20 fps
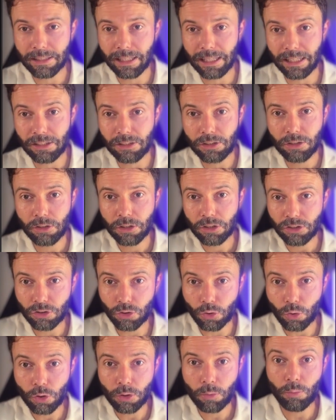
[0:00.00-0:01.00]
thanks to the
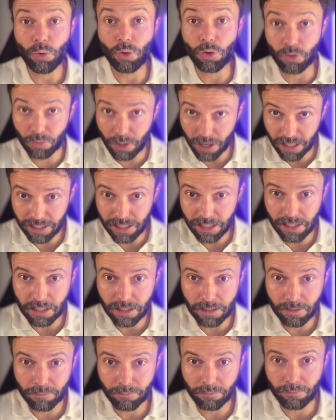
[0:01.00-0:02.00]
storyboard right
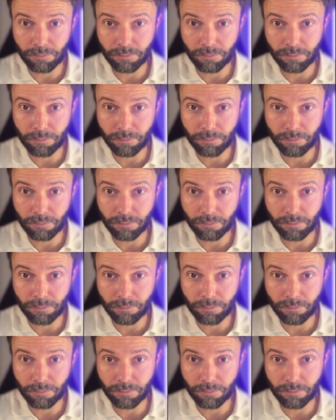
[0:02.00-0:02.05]
here.